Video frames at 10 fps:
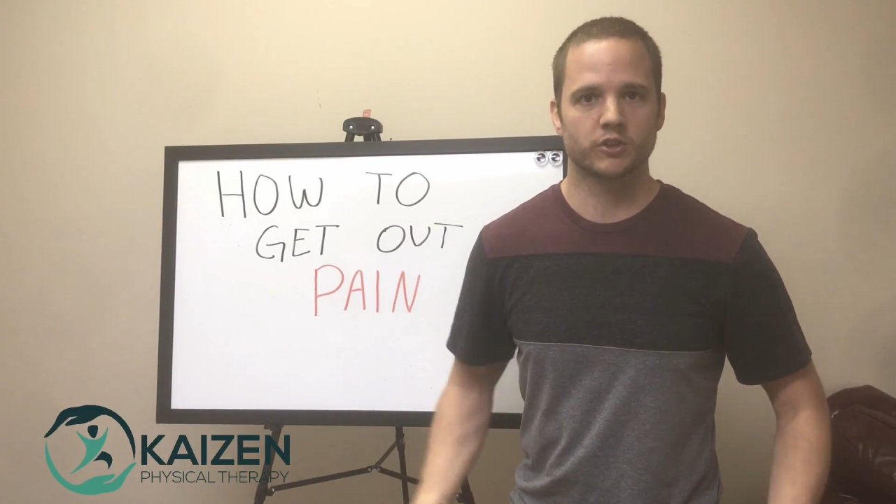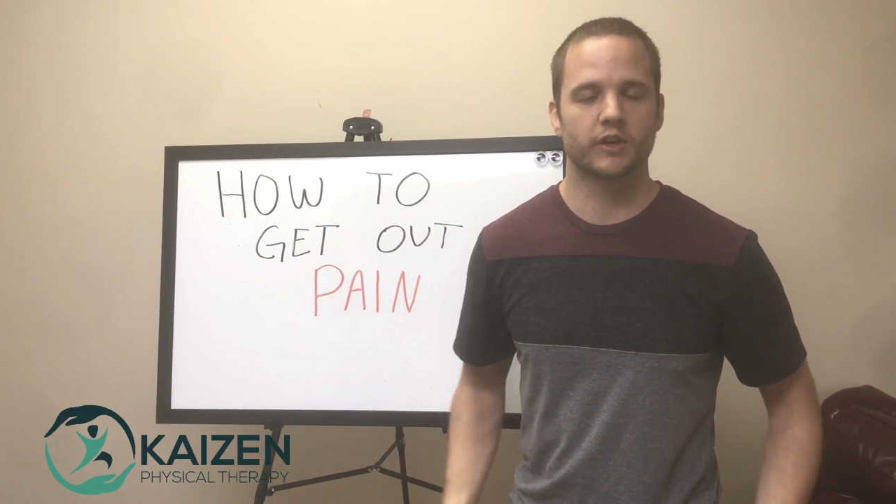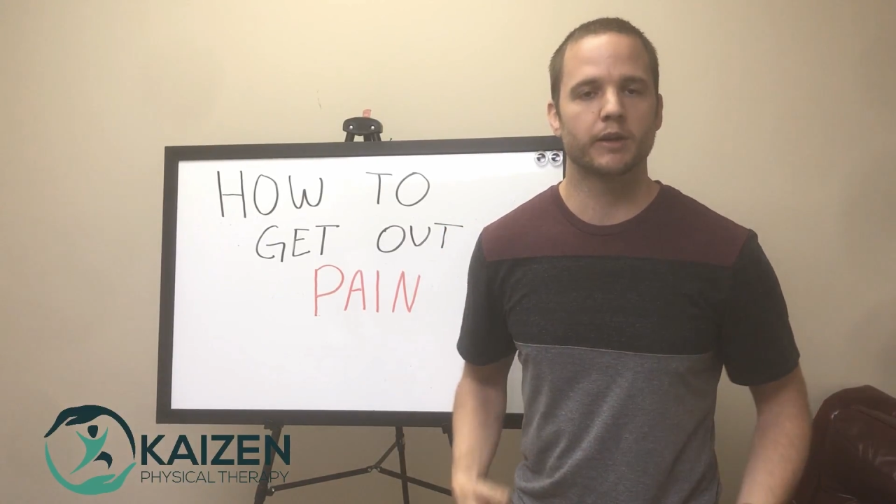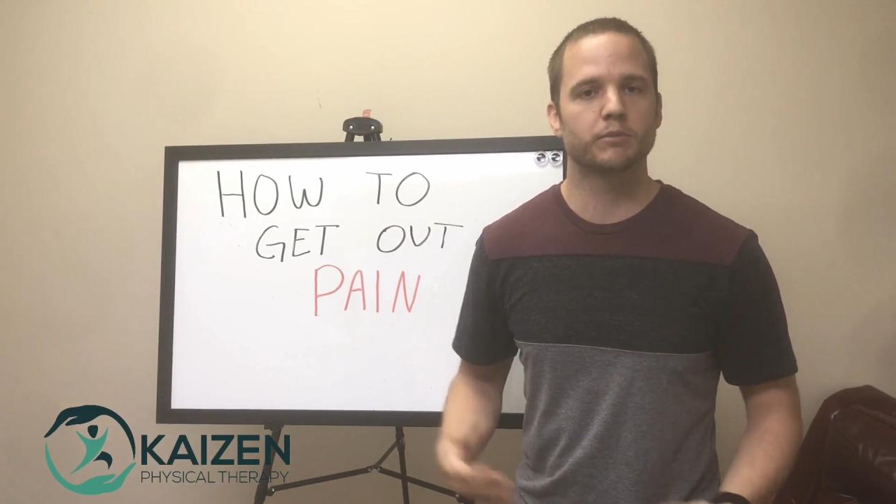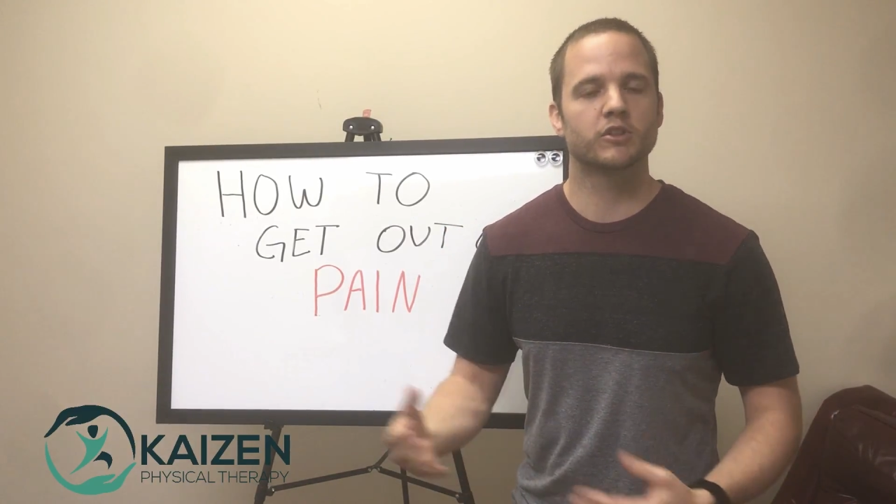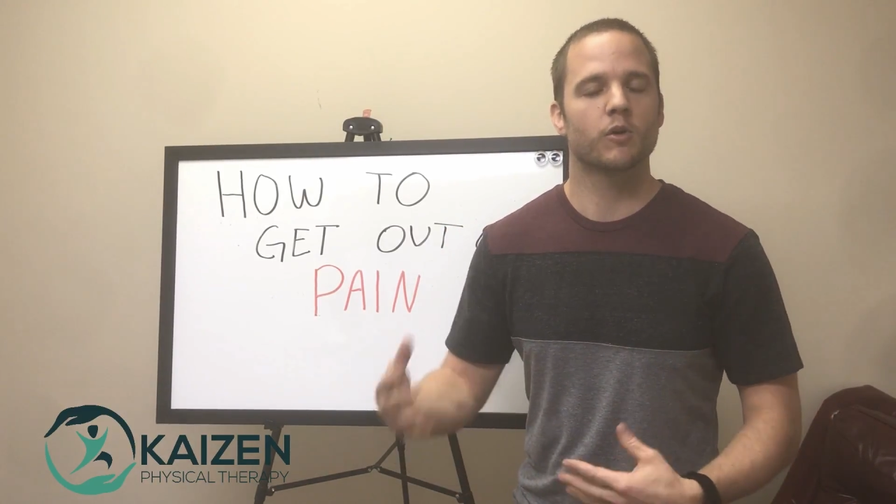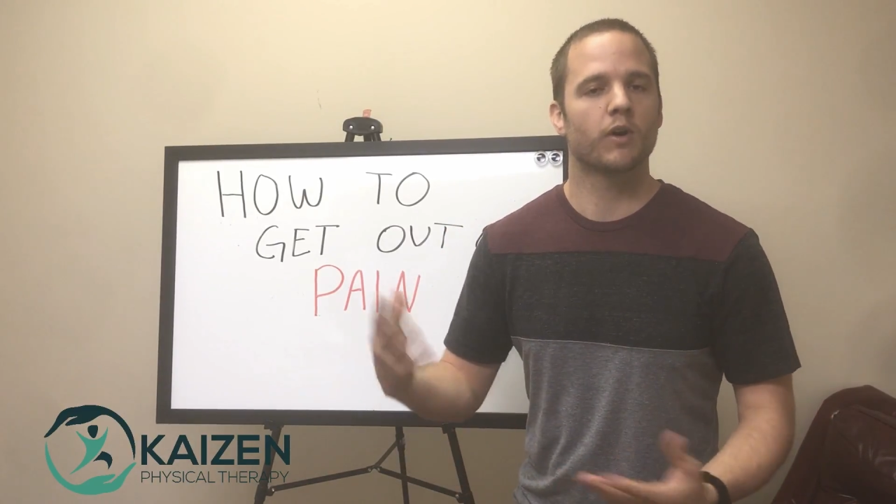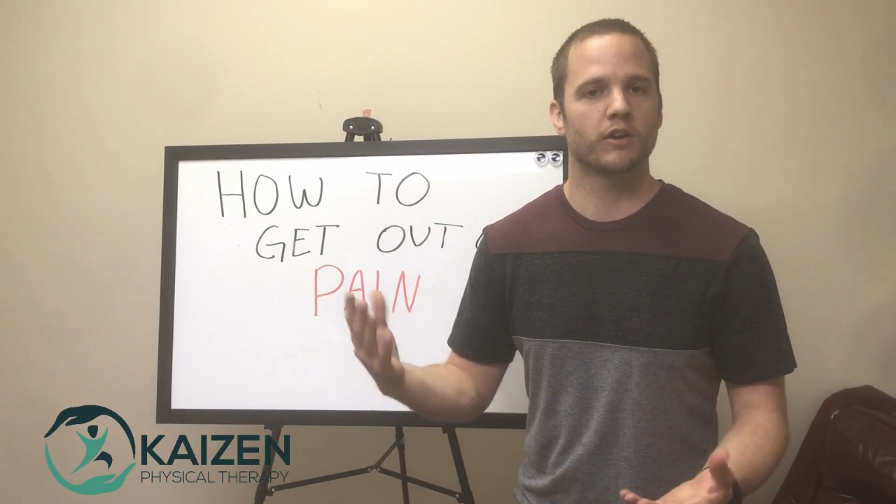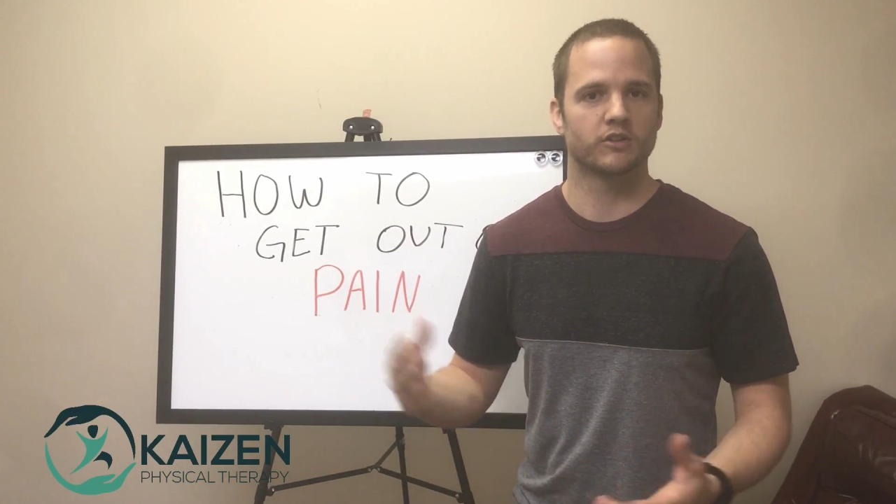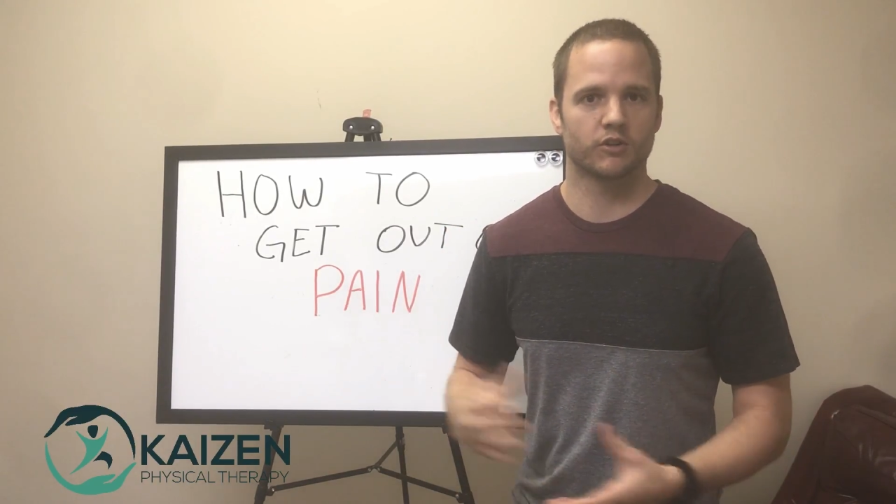your hips, so
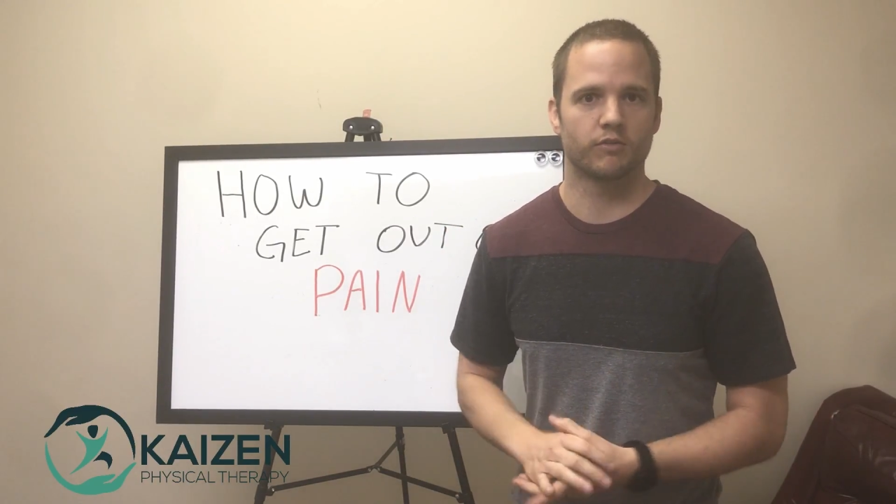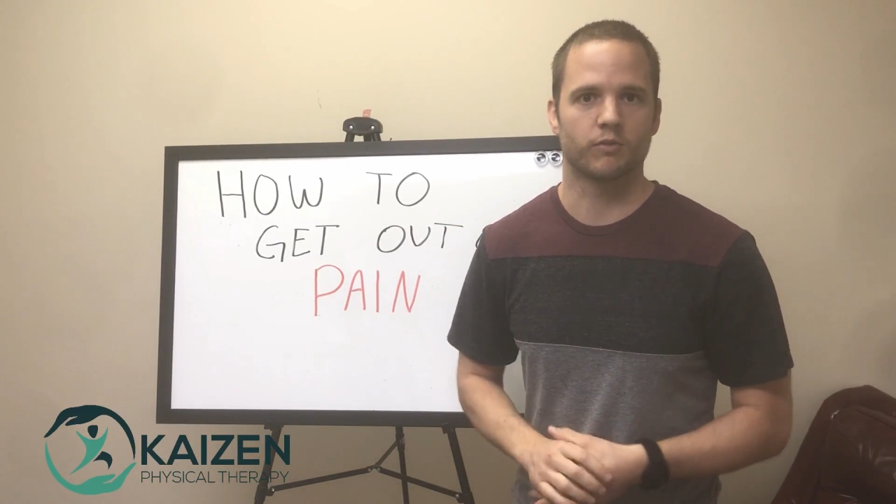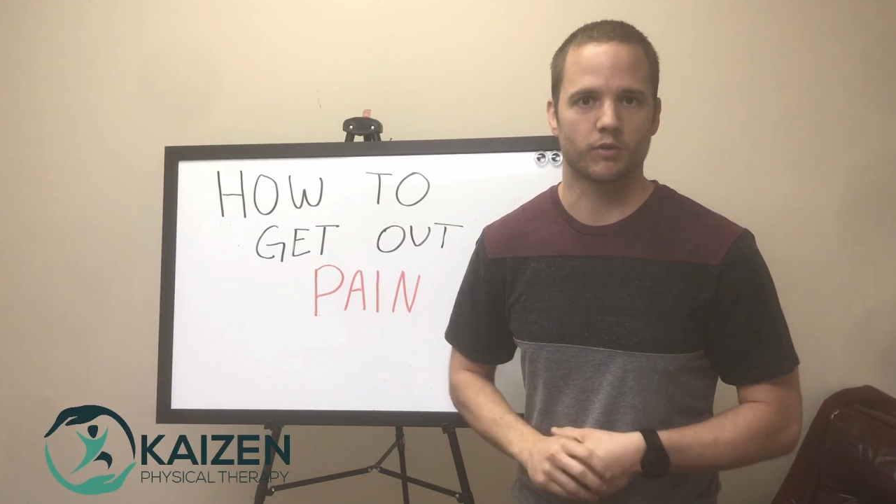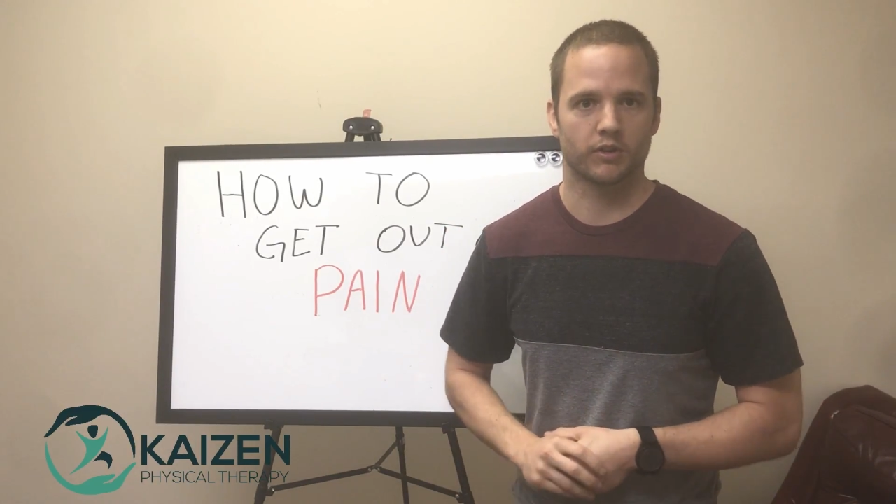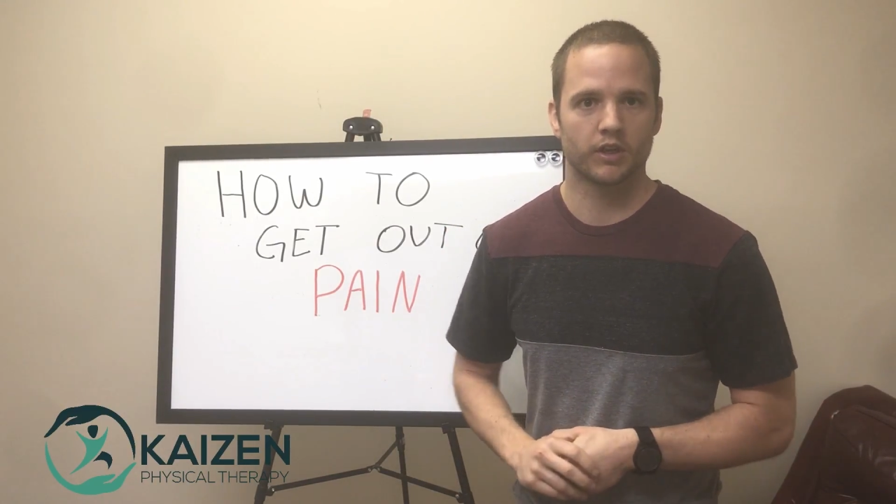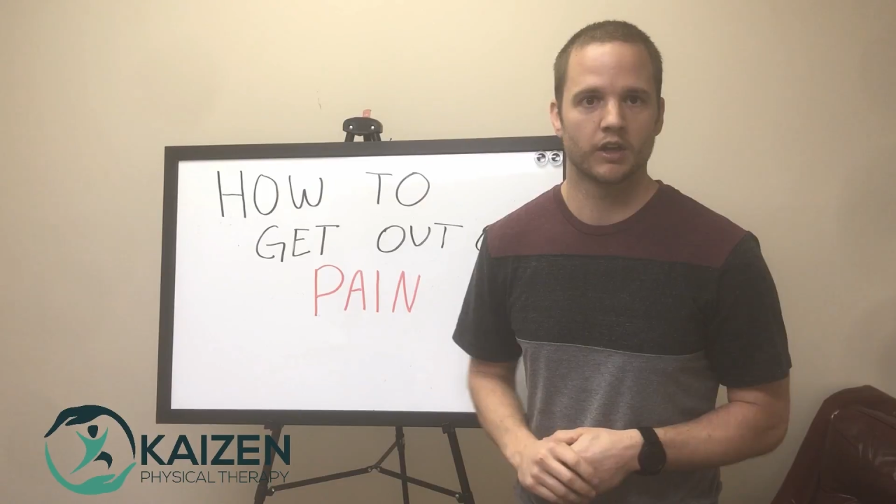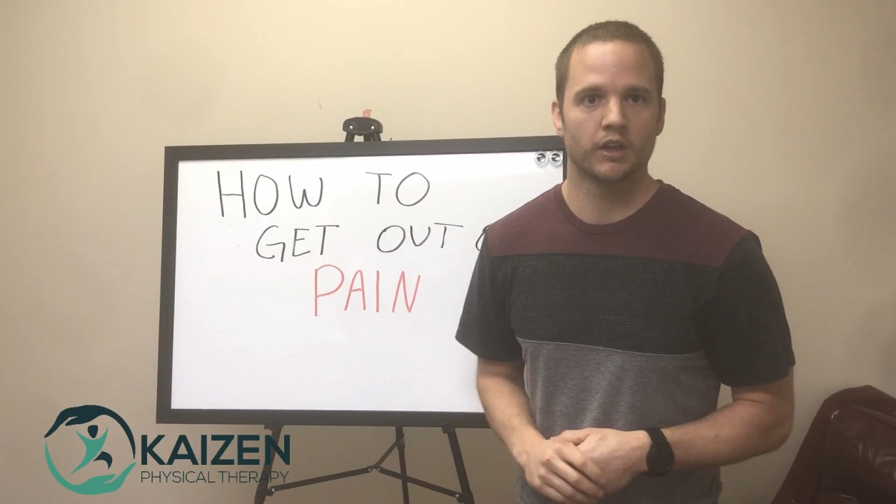on and so forth.